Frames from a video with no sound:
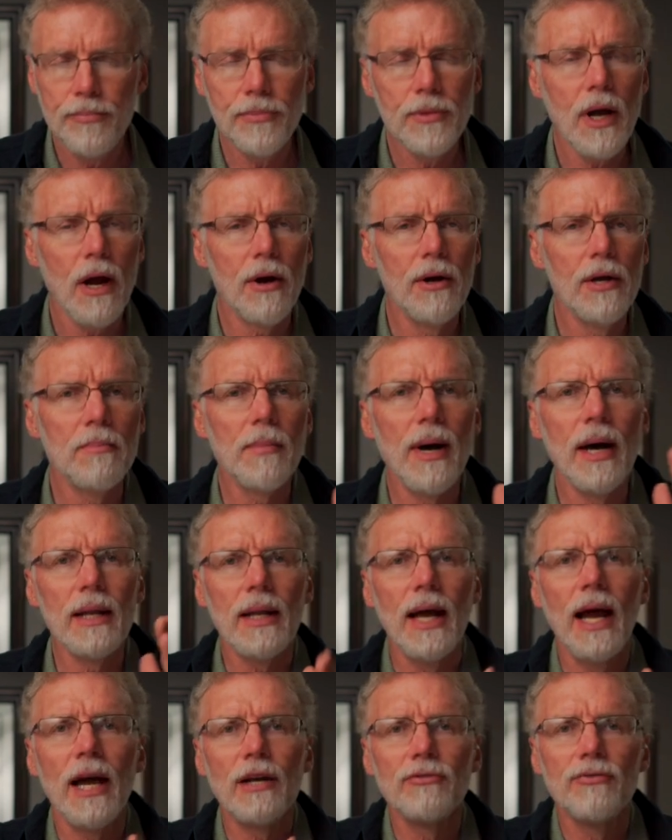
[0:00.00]
Now, in my
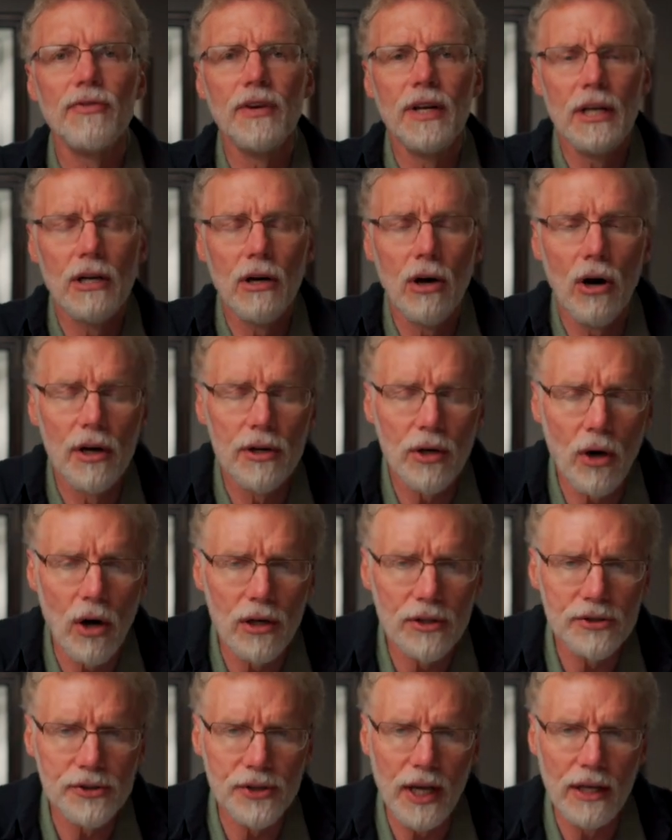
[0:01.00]
last video on
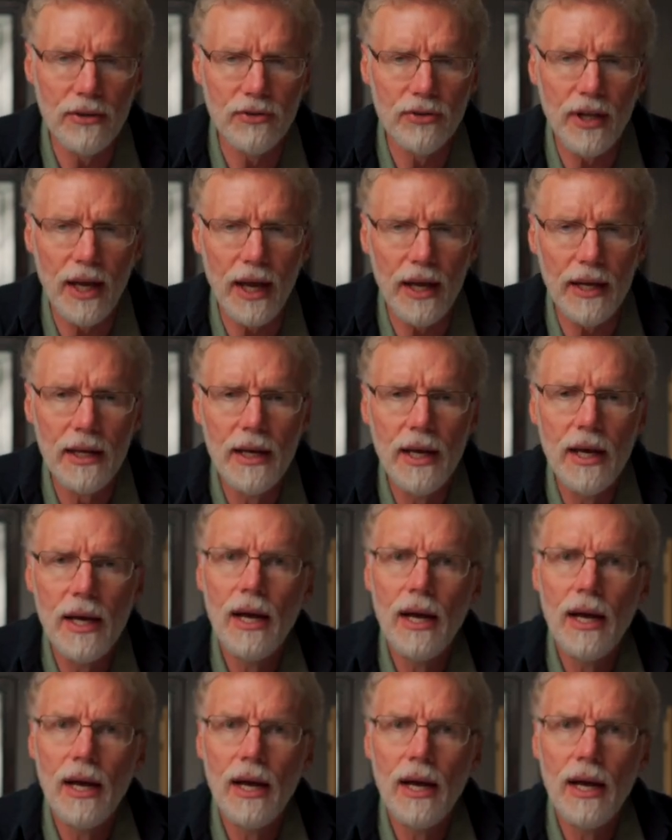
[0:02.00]
All Saints Day,